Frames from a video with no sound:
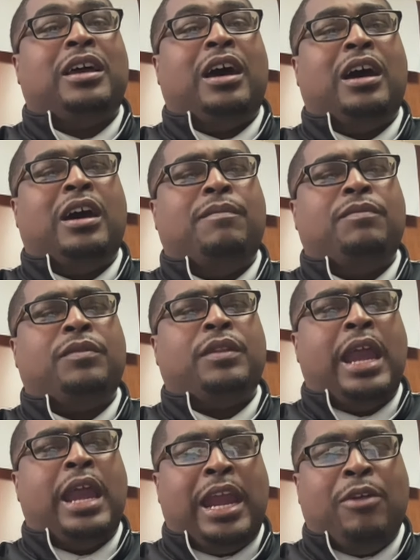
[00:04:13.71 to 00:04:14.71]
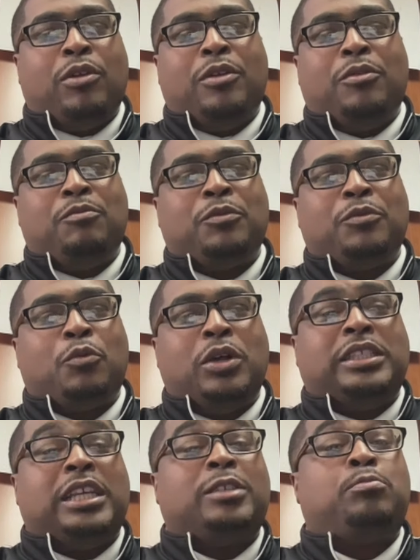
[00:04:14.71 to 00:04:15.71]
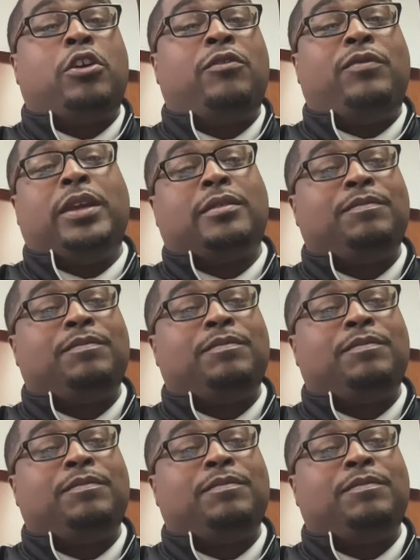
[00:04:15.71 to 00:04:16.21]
um, Aaron was as perfect